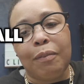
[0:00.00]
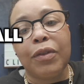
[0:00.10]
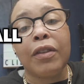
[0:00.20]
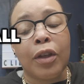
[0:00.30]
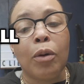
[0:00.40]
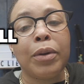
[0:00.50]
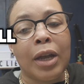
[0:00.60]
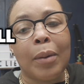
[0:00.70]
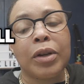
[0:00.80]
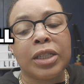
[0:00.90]
then they'll
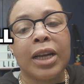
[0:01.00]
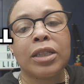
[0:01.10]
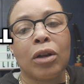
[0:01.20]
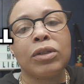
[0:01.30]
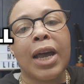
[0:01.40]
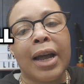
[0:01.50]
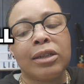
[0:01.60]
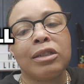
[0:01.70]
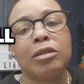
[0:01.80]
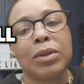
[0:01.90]
be able to take those
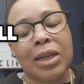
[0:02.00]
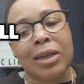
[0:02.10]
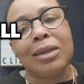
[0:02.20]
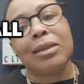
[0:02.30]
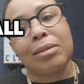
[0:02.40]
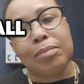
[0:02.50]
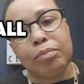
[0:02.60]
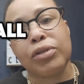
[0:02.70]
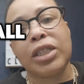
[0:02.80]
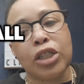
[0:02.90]
actions because
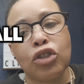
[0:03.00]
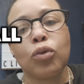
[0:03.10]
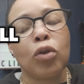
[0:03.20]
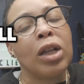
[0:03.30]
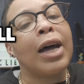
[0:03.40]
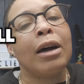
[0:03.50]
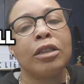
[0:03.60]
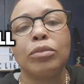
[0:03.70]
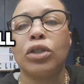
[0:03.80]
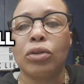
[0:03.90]
procedures will allow
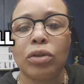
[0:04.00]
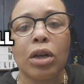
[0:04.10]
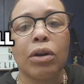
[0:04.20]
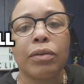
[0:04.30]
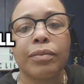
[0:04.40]
them to do so.